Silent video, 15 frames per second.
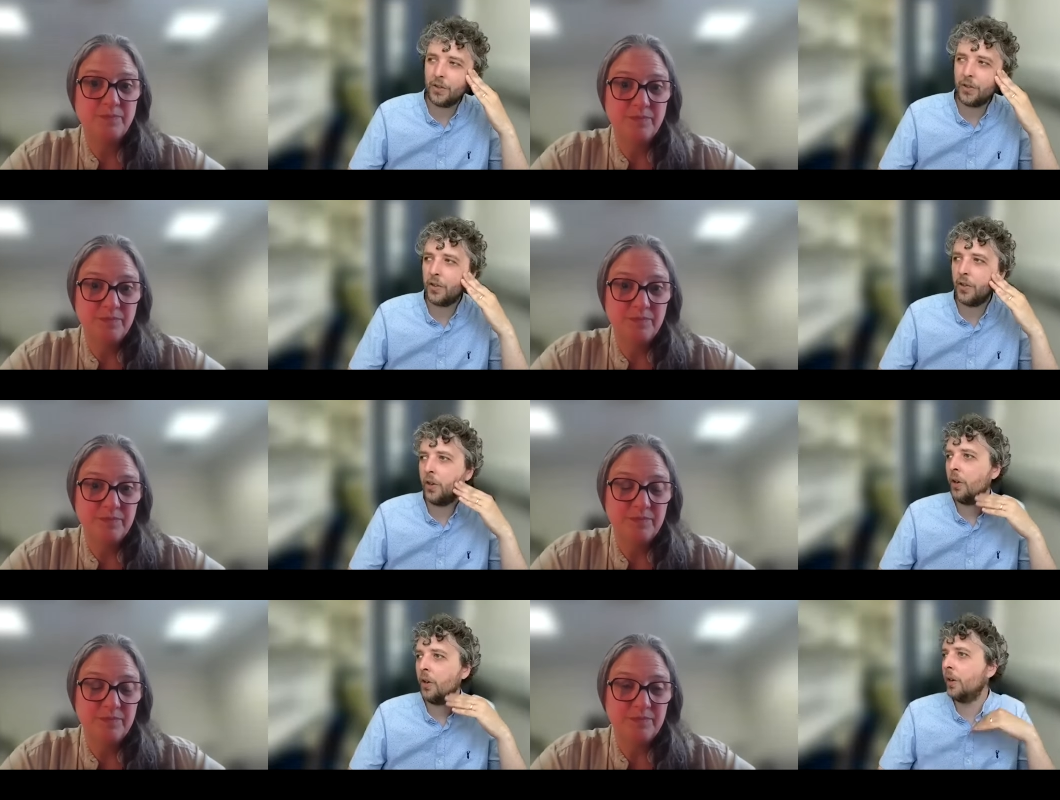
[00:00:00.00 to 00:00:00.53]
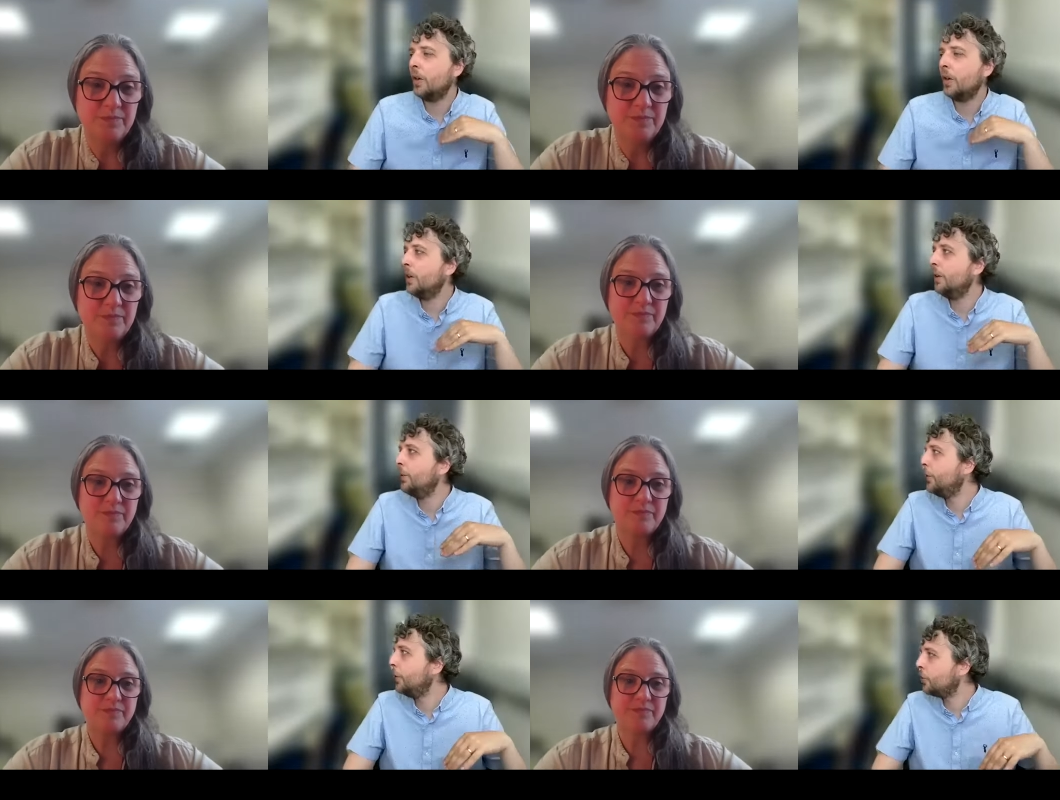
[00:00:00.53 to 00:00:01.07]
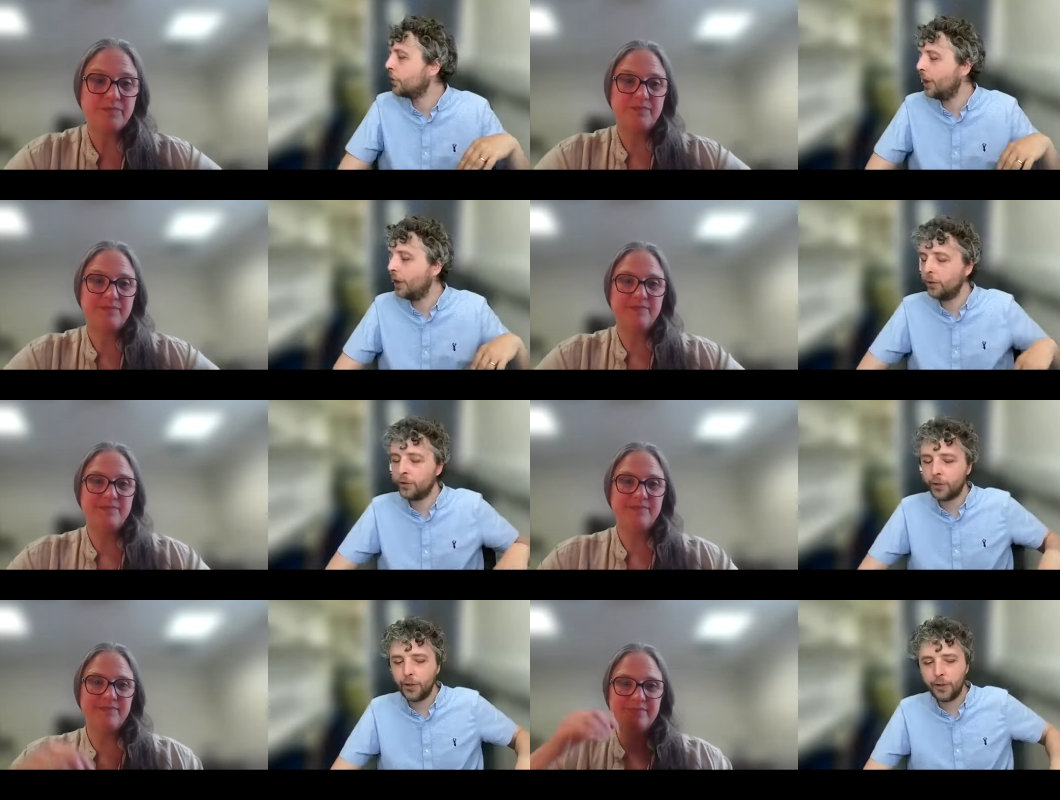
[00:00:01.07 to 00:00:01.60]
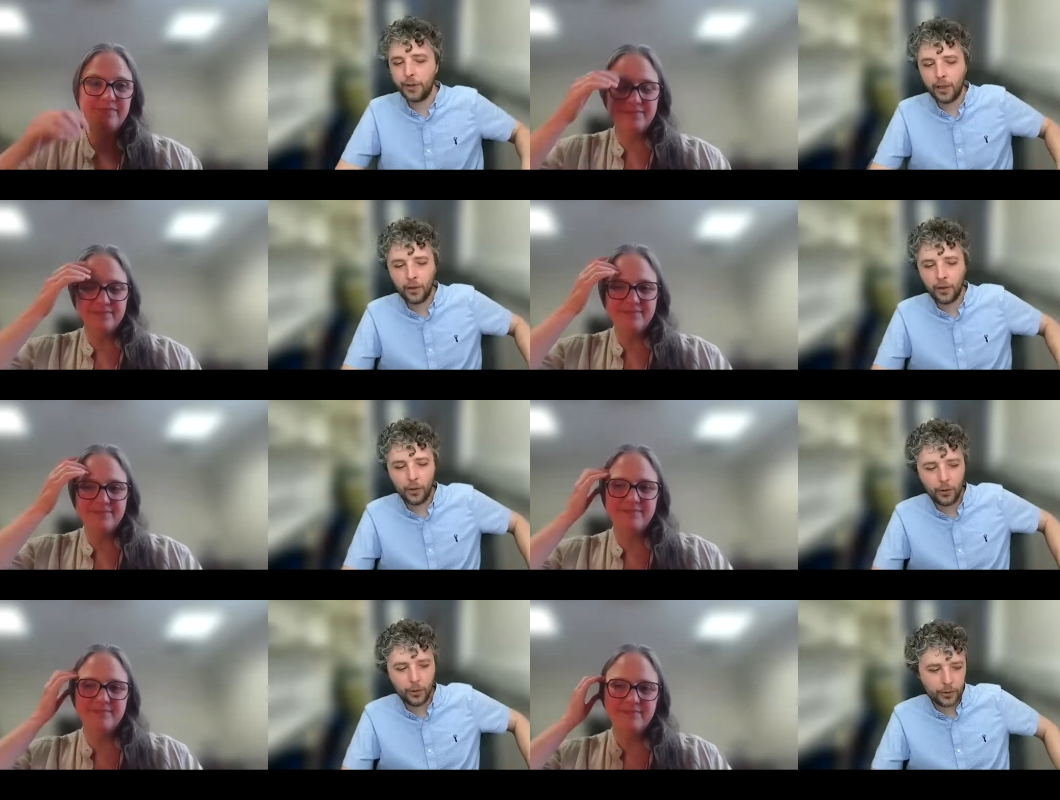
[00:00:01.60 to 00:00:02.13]
Speaker 1: So if you try to treat the
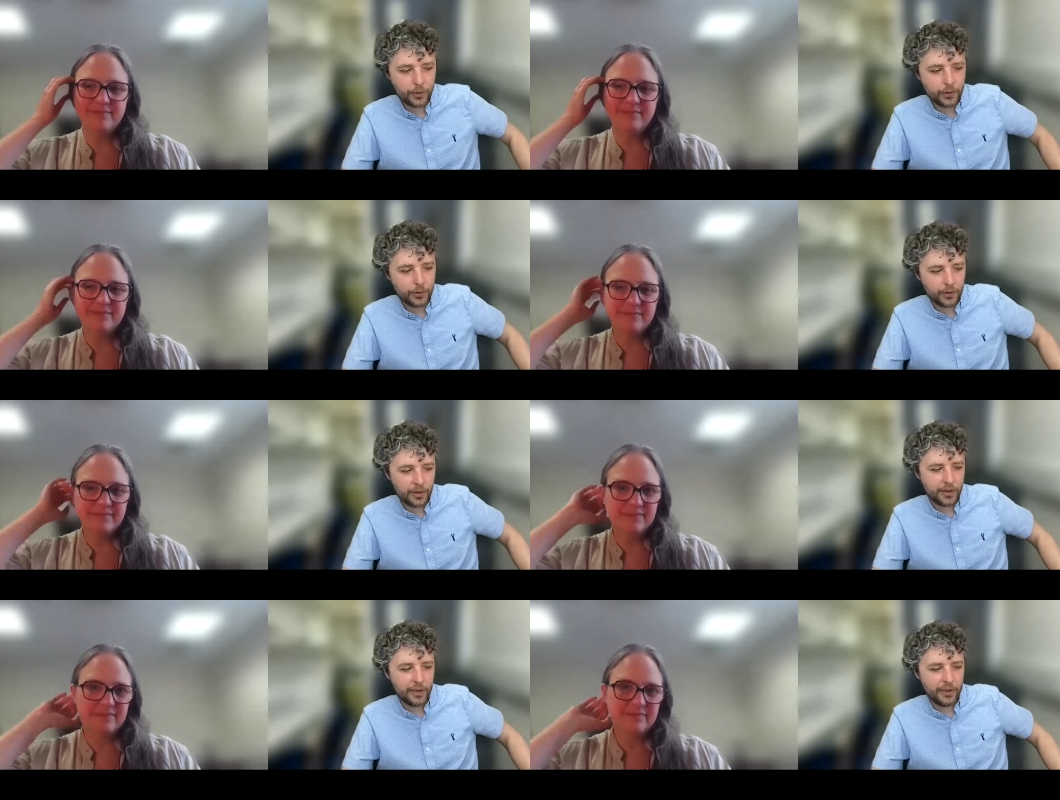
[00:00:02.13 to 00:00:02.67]
cause,